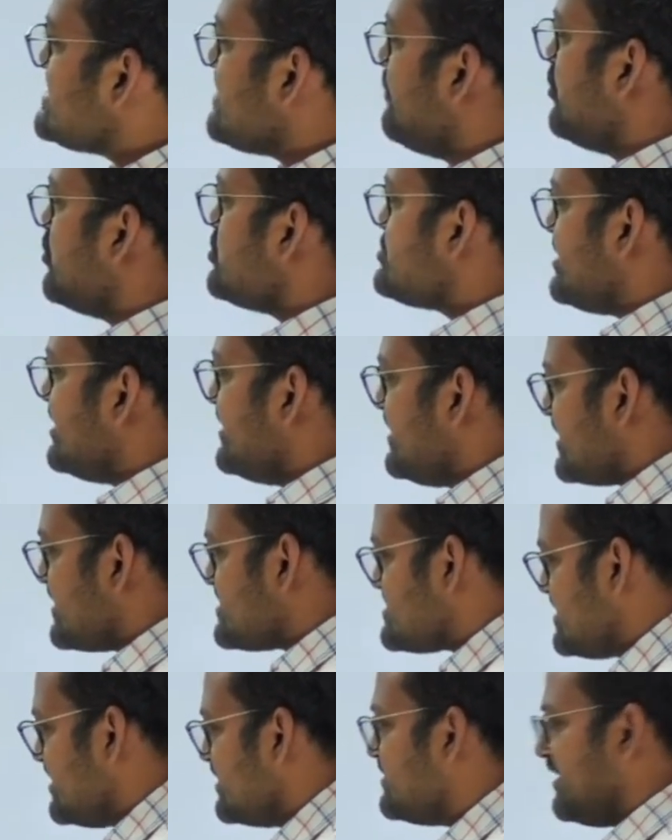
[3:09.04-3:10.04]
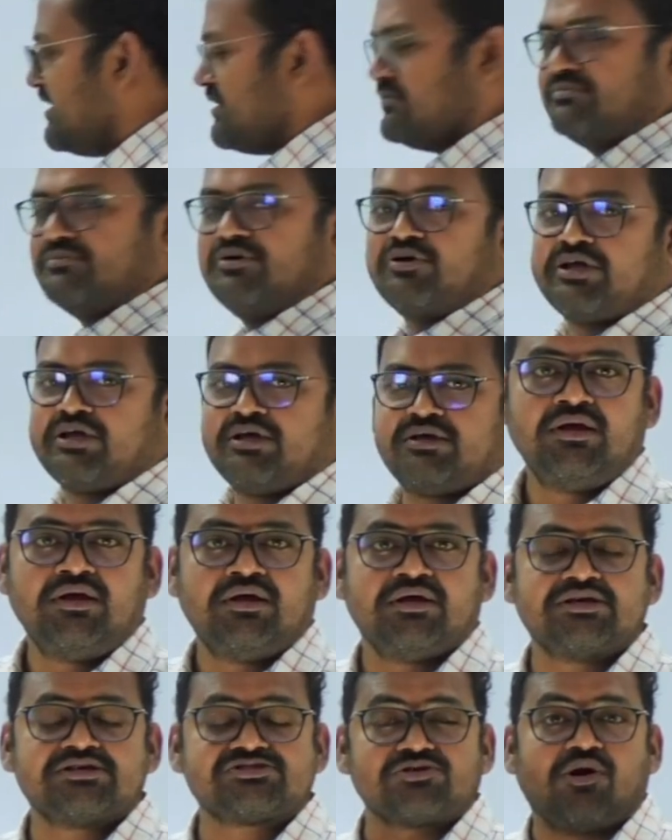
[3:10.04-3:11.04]
most interesting thing, okay.
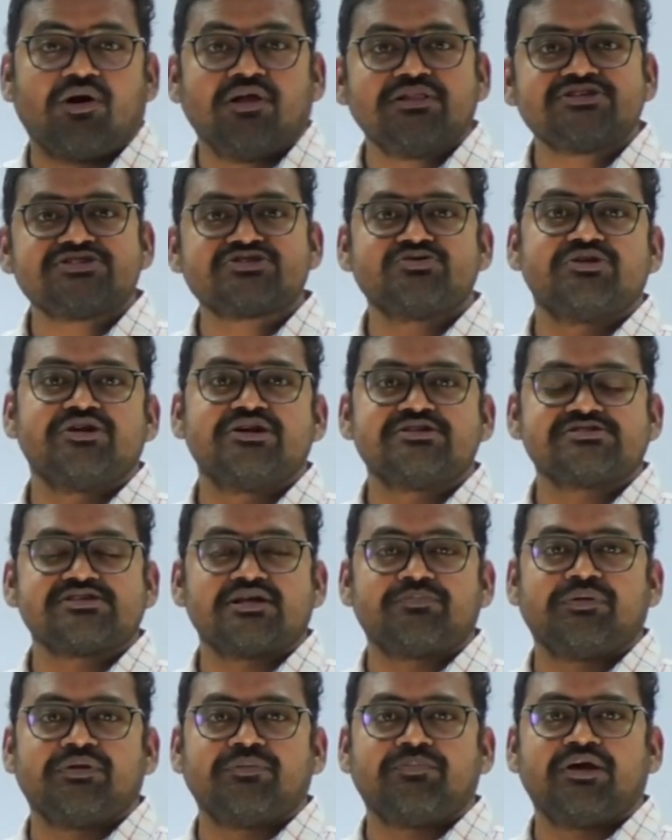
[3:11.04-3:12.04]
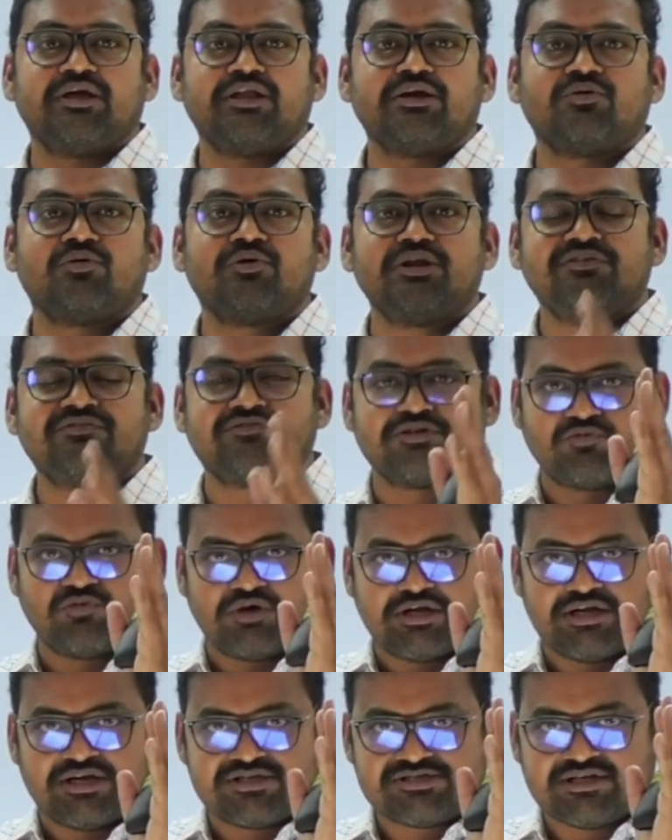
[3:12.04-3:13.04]
Yes, all the students are preparing only for
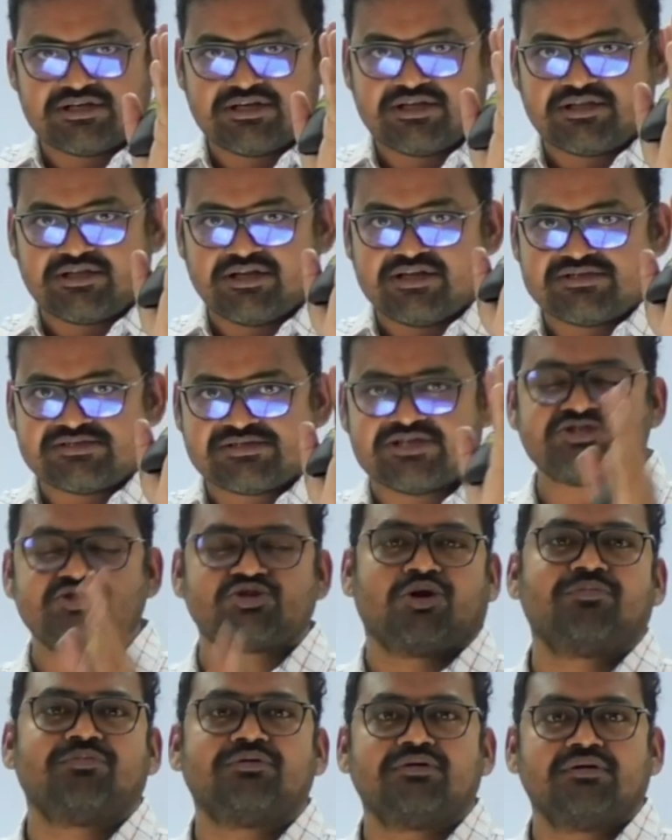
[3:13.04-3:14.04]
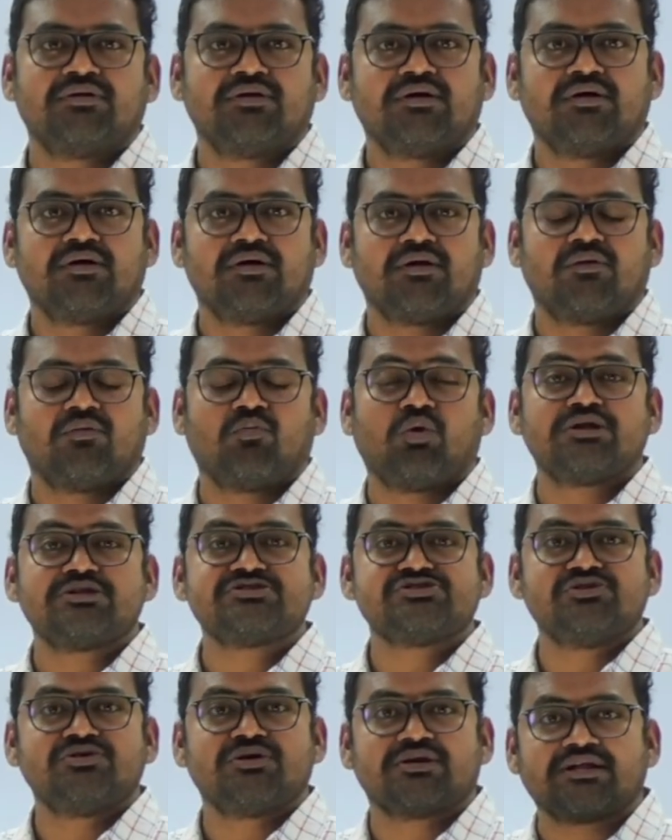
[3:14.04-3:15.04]
one agenda, that is a job. Once
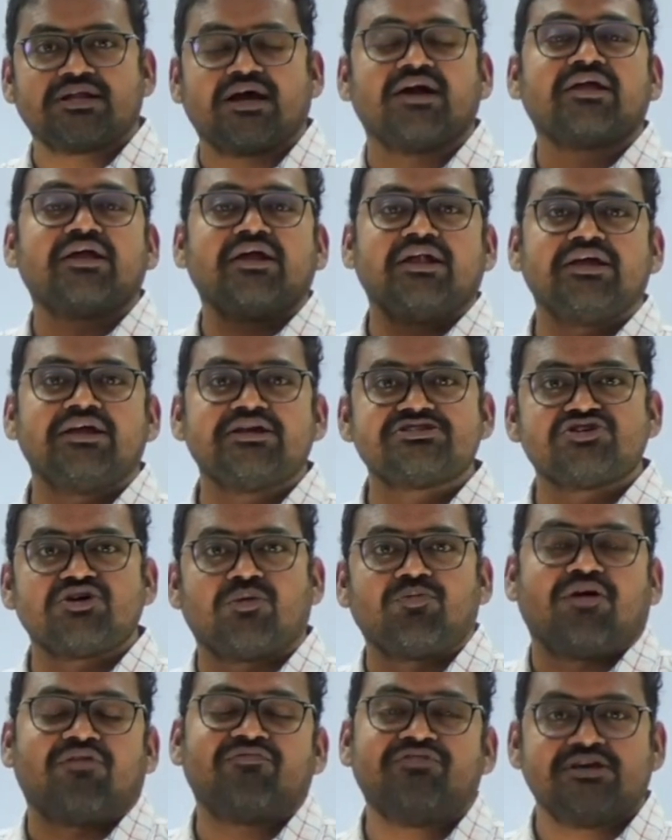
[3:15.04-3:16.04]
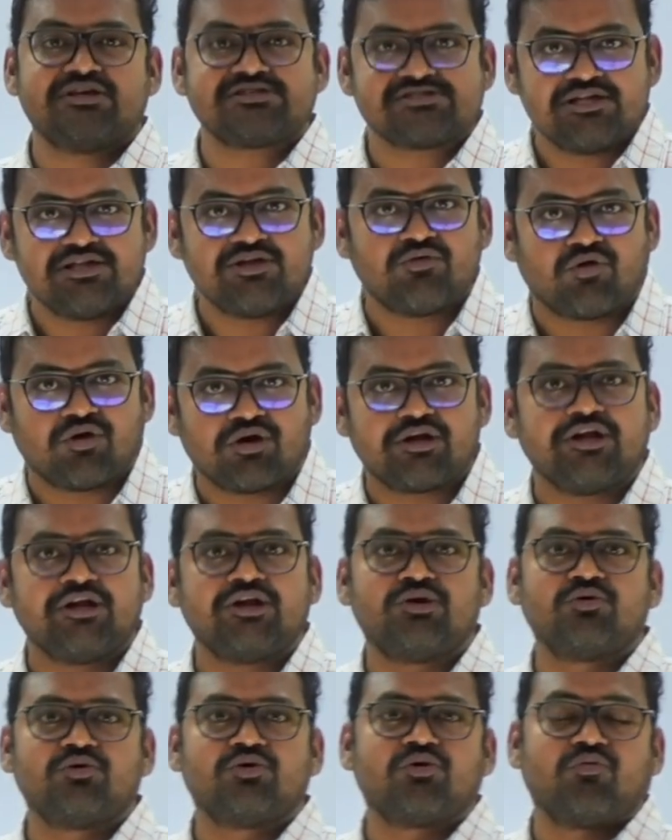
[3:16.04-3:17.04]
you are targeting a job, obviously you wanted
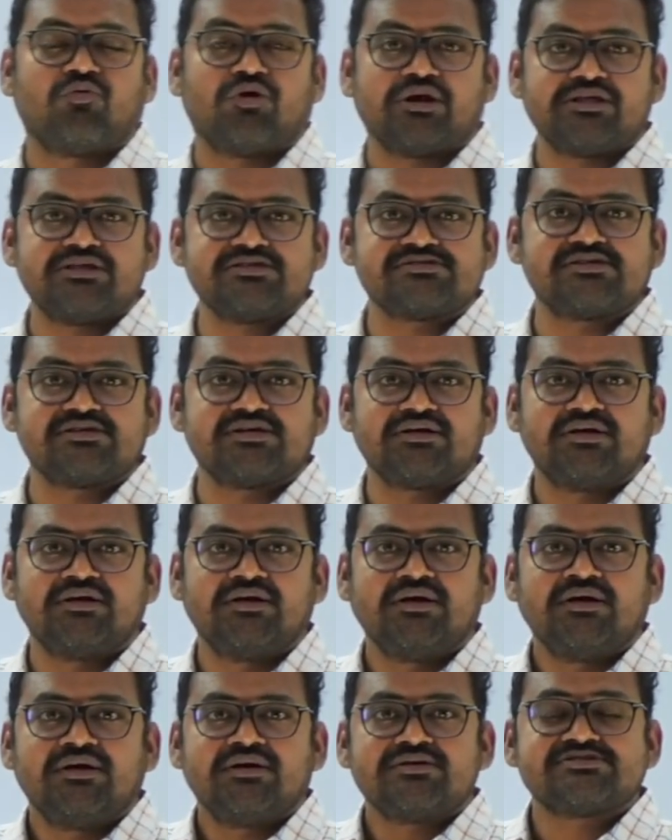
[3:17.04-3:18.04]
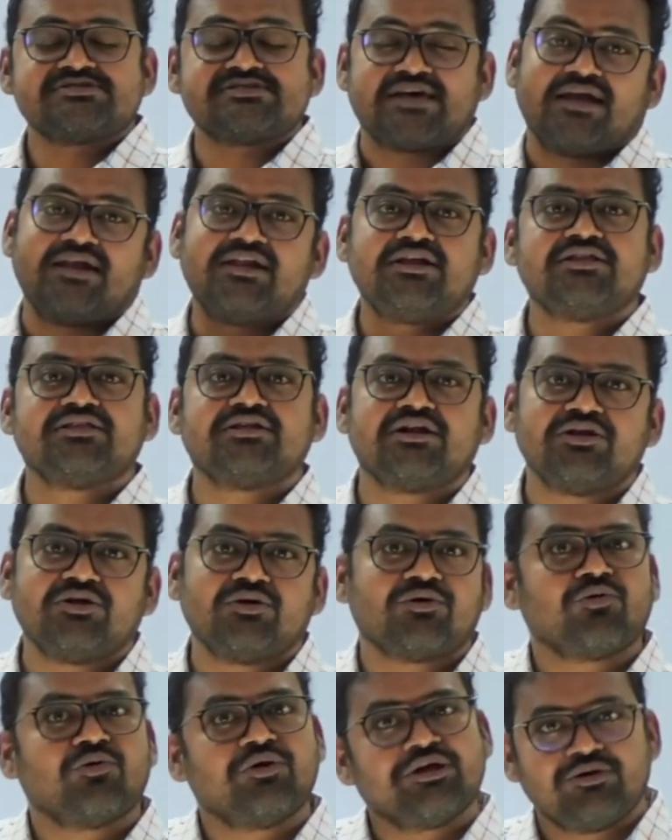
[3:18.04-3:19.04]
to know what is the salary that you are
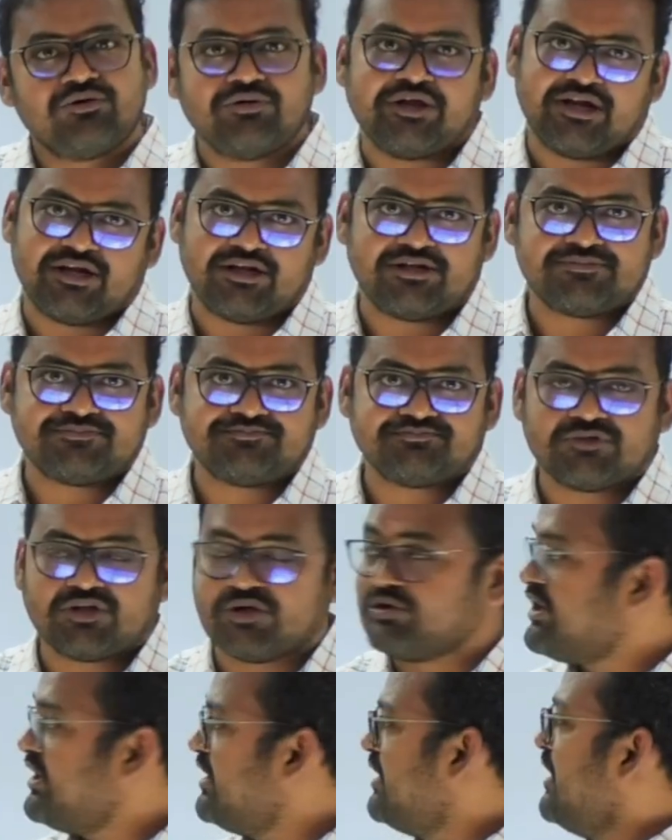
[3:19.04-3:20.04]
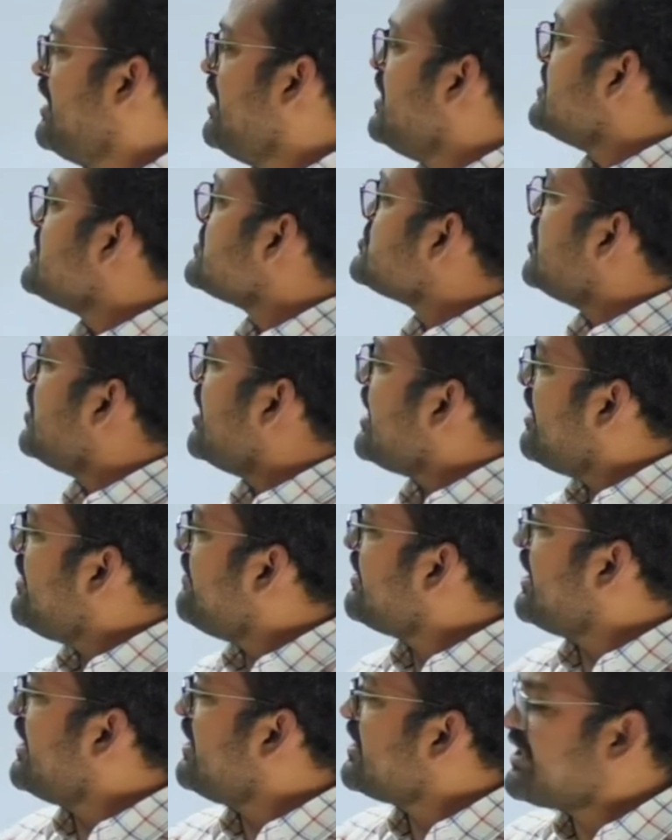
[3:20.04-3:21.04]
going to get, okay. So I have
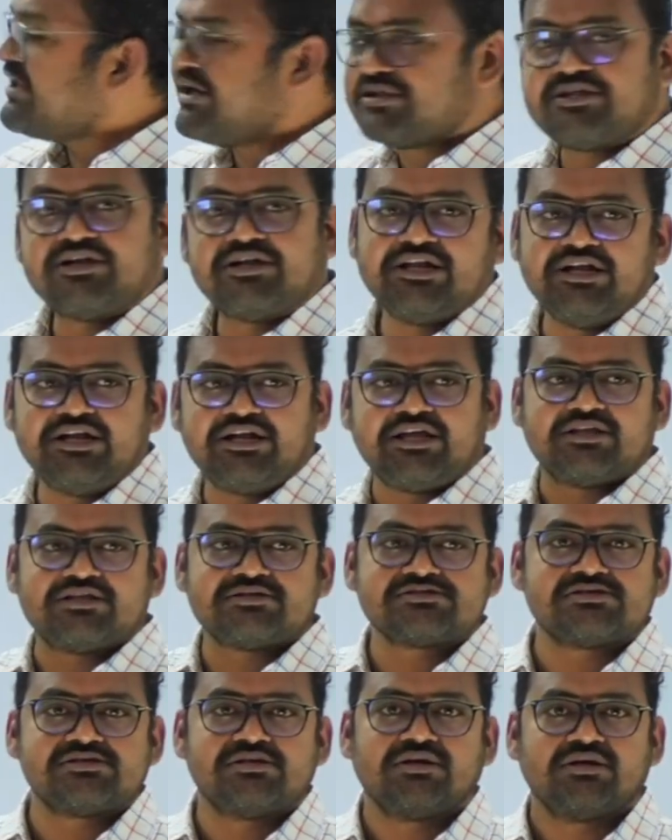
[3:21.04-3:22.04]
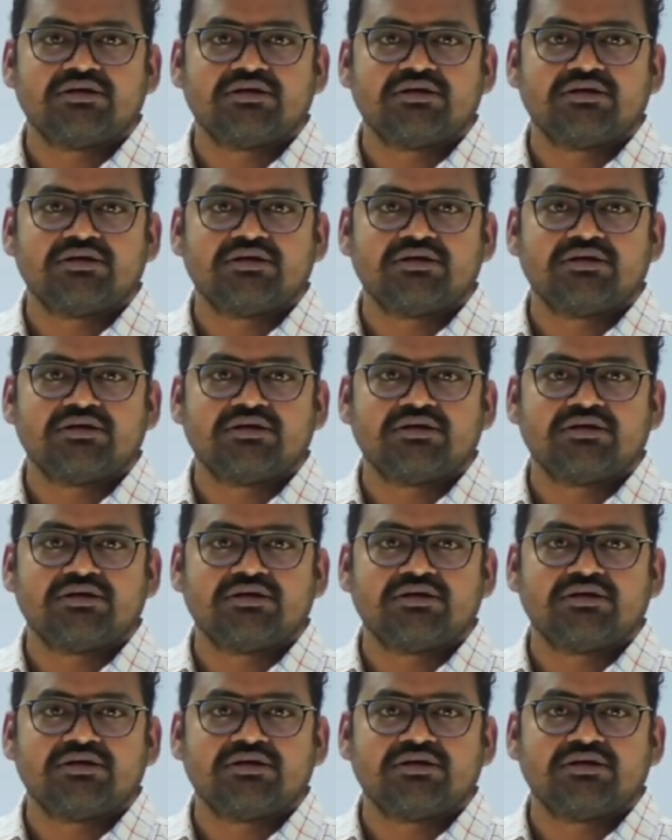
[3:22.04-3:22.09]
collected the details